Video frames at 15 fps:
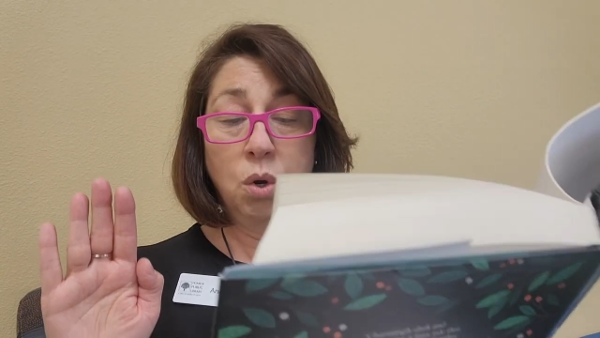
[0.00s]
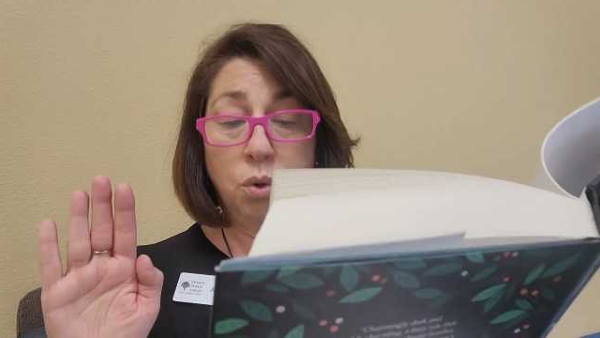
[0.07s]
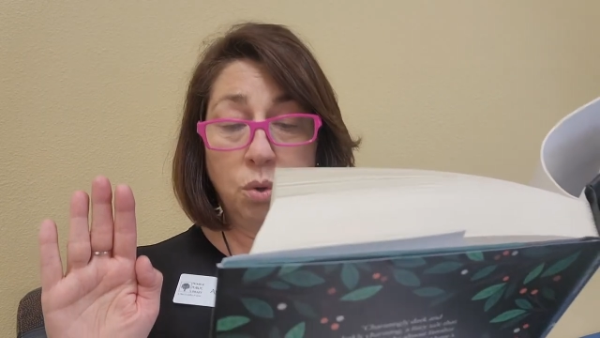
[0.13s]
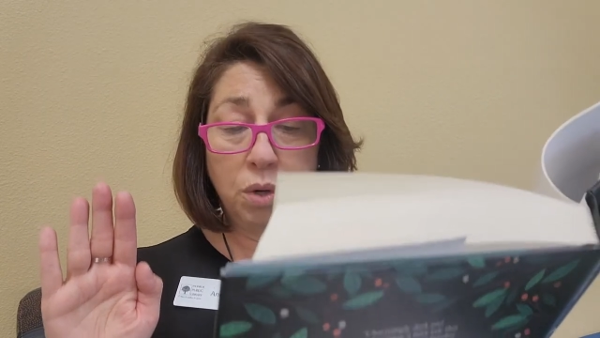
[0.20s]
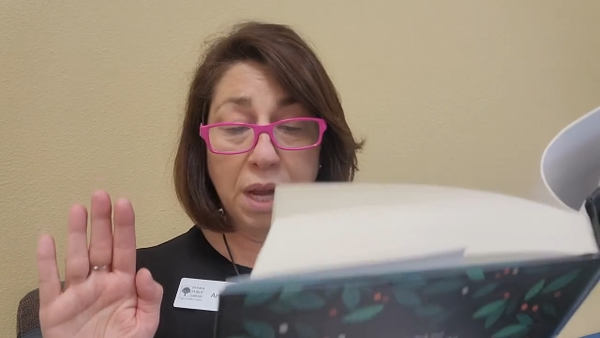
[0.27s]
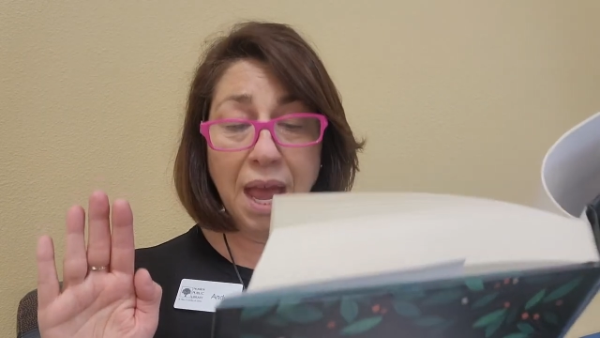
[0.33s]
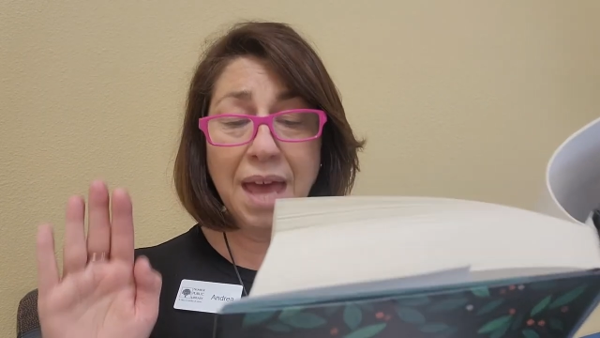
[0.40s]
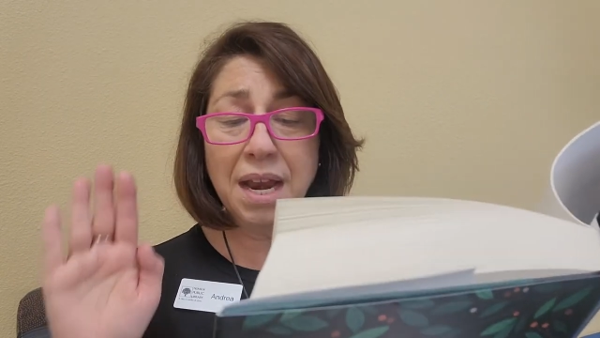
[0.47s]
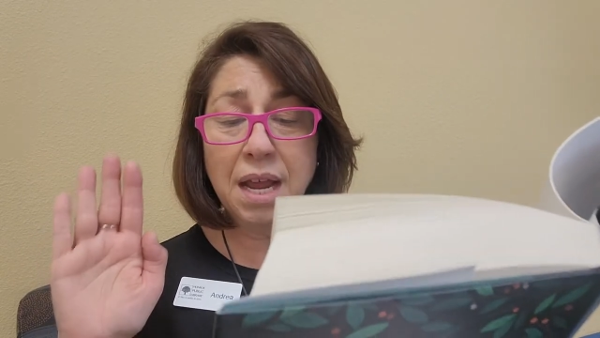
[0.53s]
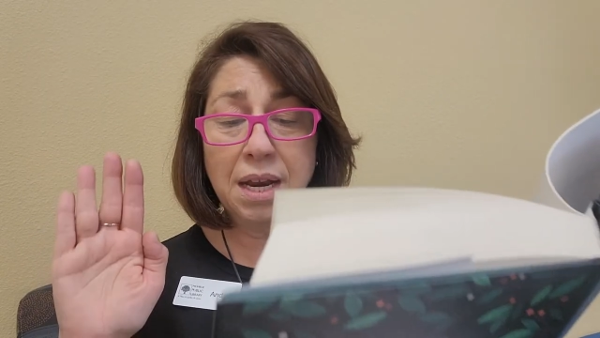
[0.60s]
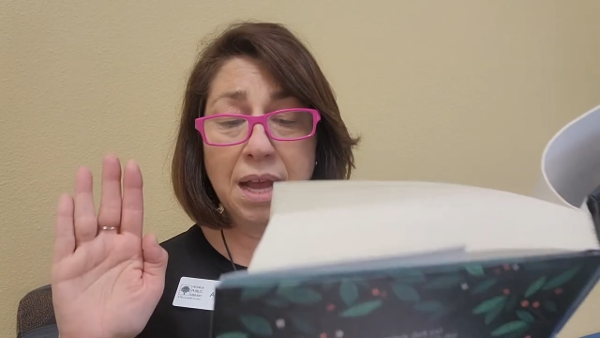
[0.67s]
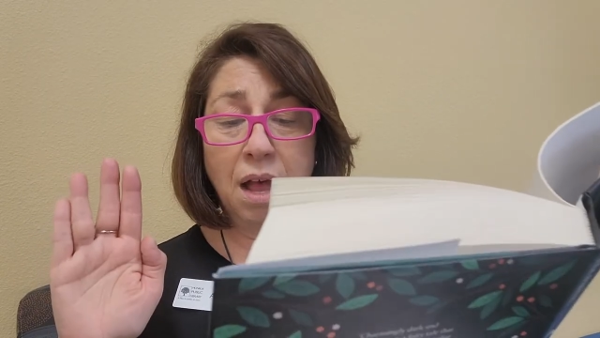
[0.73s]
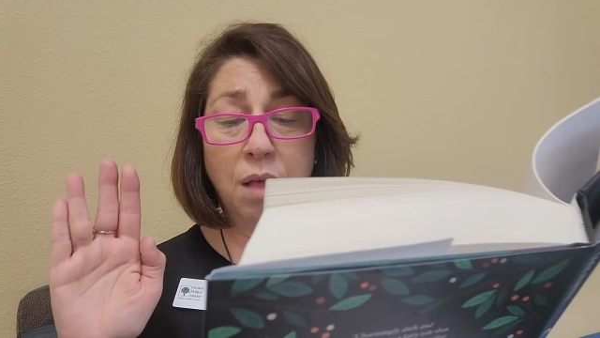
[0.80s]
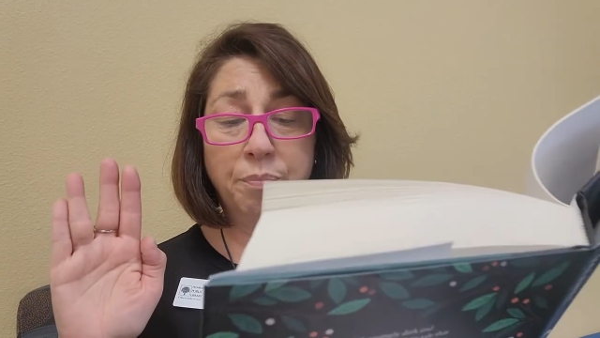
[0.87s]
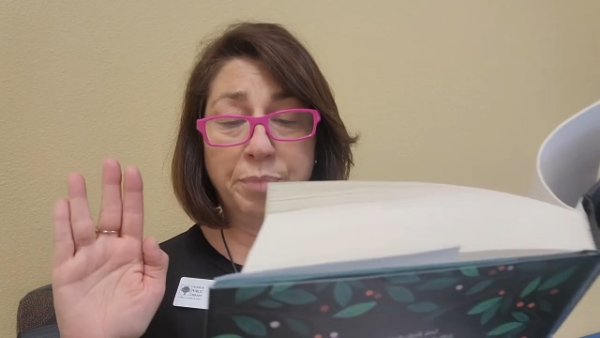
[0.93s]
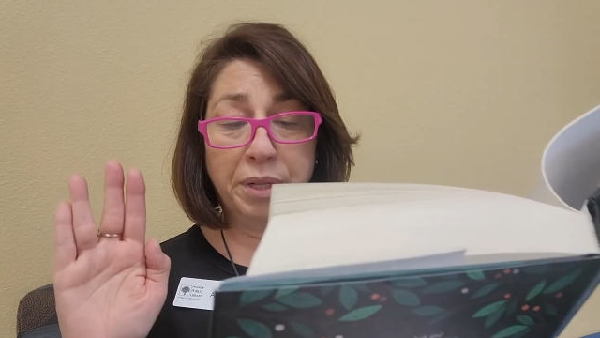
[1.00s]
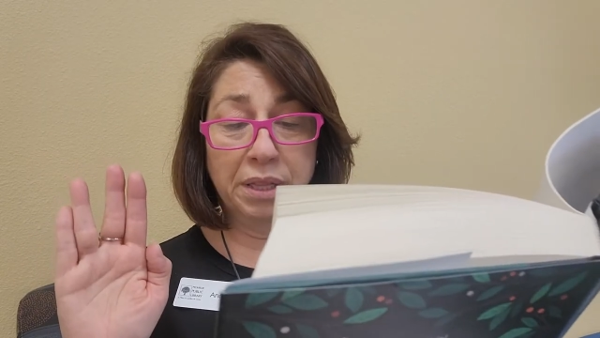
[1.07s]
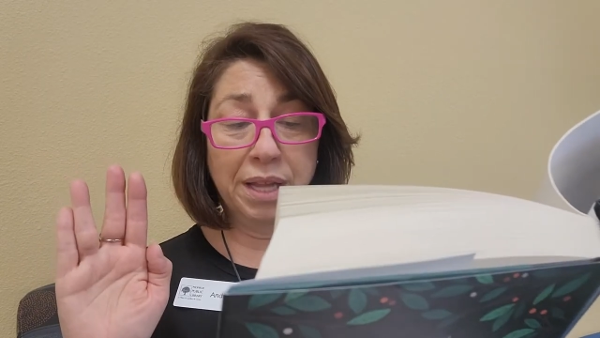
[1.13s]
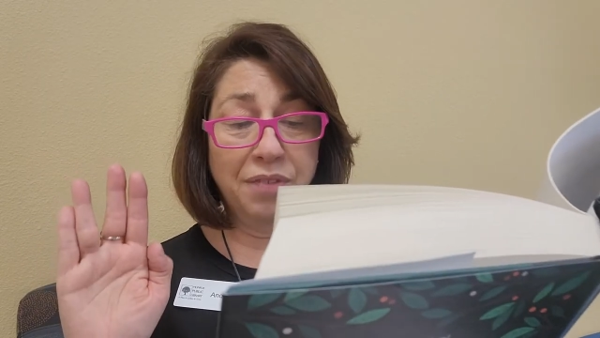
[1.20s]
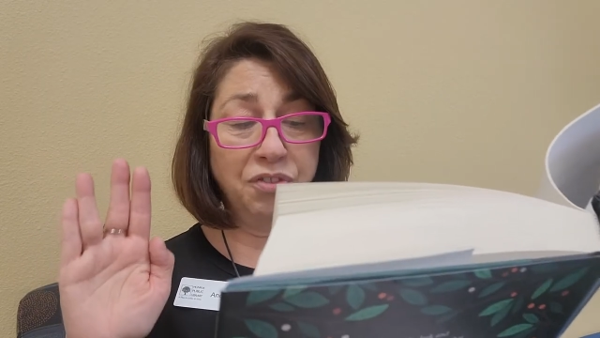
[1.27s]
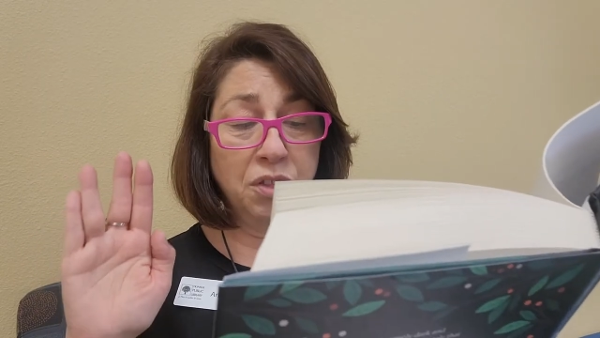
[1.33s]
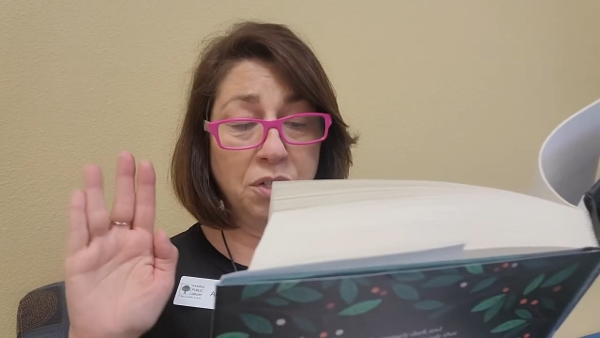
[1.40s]
who cannot help but
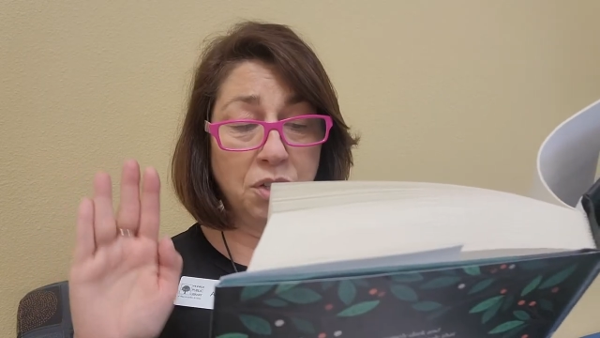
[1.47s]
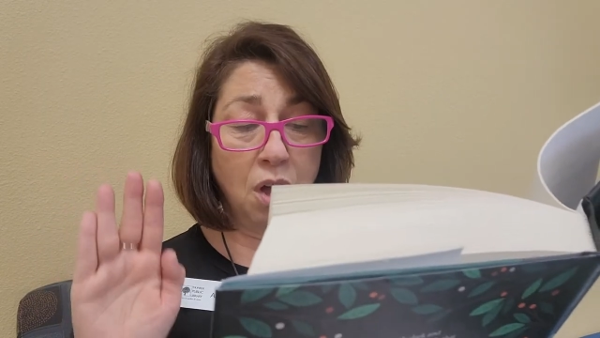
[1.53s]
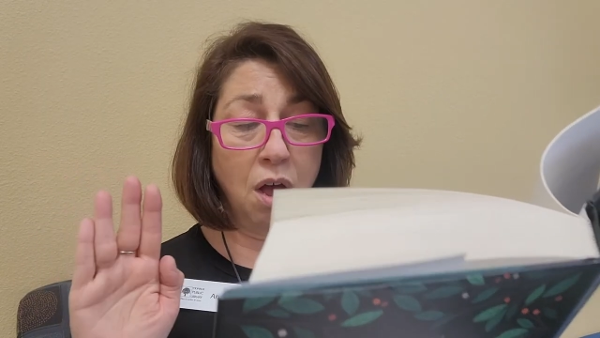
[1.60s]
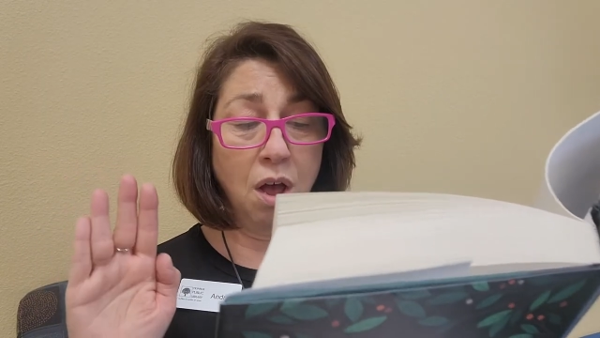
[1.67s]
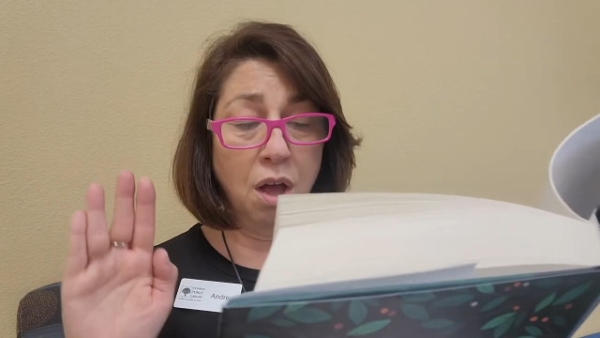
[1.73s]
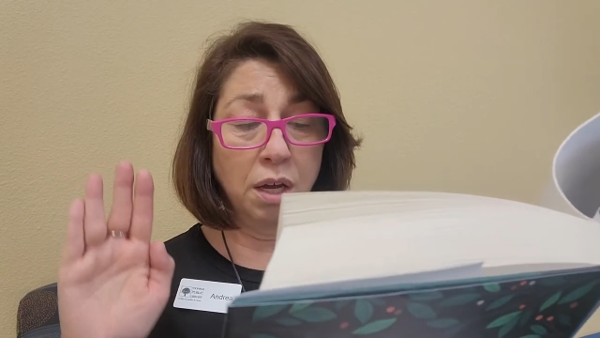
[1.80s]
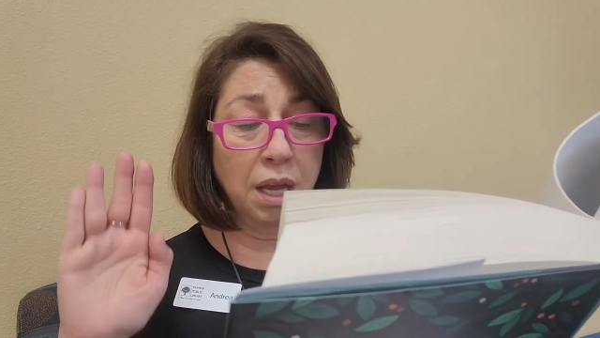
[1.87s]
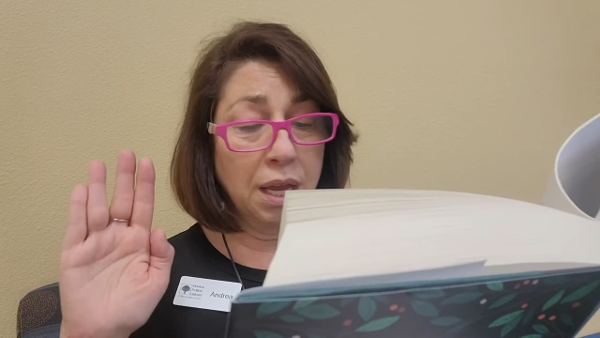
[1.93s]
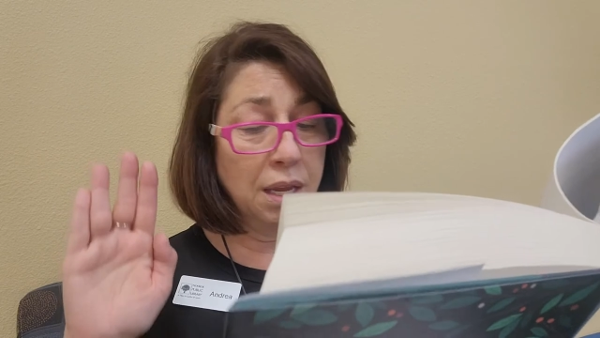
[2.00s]
let the dog